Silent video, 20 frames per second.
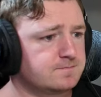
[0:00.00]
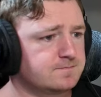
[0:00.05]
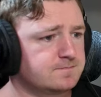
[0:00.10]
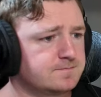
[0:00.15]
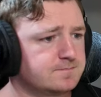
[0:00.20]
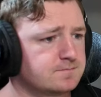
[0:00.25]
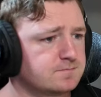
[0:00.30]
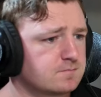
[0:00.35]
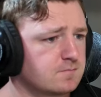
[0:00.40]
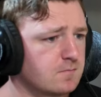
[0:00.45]

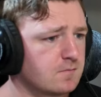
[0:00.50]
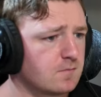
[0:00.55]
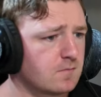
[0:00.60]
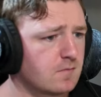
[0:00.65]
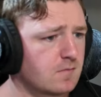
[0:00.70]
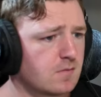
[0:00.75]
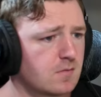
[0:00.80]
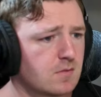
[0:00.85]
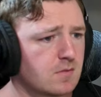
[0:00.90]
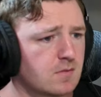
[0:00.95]
Simpkin,
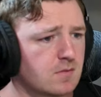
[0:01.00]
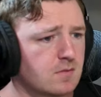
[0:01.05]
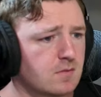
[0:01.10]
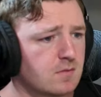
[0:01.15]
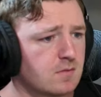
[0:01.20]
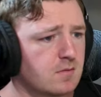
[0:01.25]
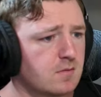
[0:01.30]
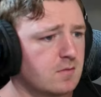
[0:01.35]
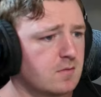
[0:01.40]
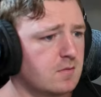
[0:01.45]

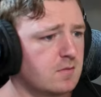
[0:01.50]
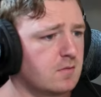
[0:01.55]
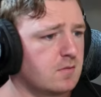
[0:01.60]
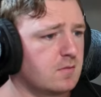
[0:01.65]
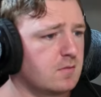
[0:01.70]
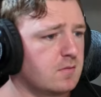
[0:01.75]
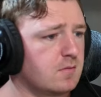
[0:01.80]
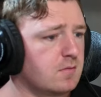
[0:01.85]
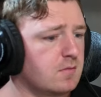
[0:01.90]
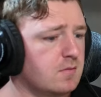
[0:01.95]
Brooks,
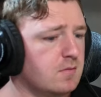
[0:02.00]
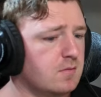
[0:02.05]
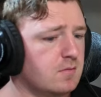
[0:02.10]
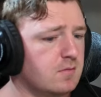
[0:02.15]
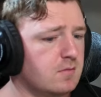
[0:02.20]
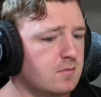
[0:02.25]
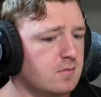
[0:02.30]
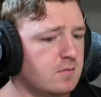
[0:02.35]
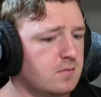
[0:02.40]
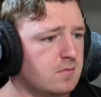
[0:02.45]

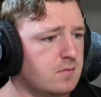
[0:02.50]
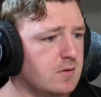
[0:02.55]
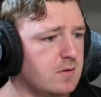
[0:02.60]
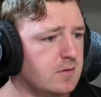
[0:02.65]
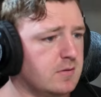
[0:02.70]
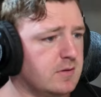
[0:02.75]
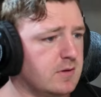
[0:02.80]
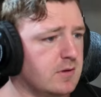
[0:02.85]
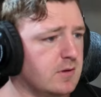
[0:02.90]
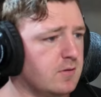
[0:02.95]
Talau.
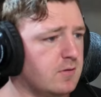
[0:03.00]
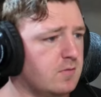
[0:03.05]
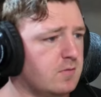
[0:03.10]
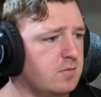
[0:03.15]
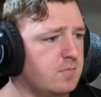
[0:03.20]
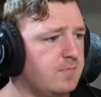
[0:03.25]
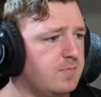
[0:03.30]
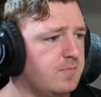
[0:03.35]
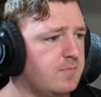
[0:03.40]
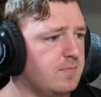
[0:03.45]
Here you go.
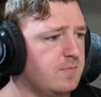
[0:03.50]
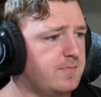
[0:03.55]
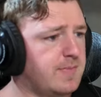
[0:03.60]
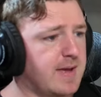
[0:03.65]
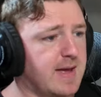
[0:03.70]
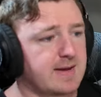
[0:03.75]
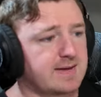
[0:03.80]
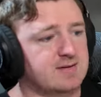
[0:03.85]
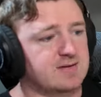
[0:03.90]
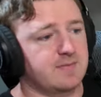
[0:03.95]

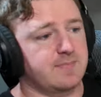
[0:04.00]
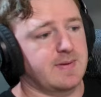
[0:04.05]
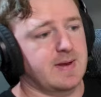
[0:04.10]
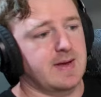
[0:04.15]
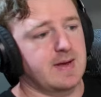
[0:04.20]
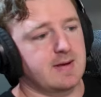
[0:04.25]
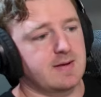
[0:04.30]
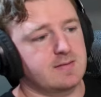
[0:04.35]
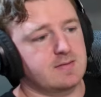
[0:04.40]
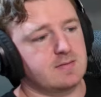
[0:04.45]
Back to
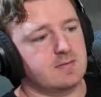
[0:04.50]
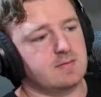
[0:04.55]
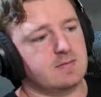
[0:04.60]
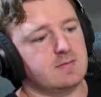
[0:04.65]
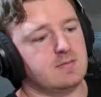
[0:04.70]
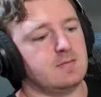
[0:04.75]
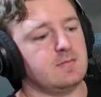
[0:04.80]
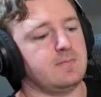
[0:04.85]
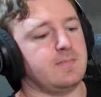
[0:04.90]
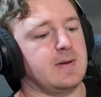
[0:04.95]
back.
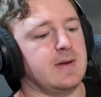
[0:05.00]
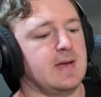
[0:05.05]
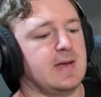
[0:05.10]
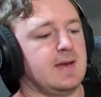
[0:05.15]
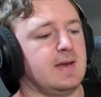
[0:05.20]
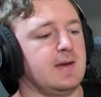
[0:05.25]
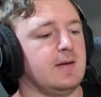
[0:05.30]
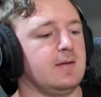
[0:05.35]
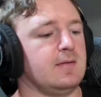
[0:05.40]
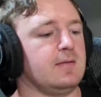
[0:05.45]

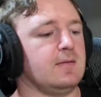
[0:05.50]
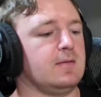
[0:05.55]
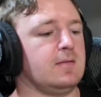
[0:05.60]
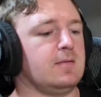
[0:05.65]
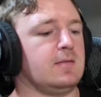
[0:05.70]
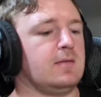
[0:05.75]
Bang.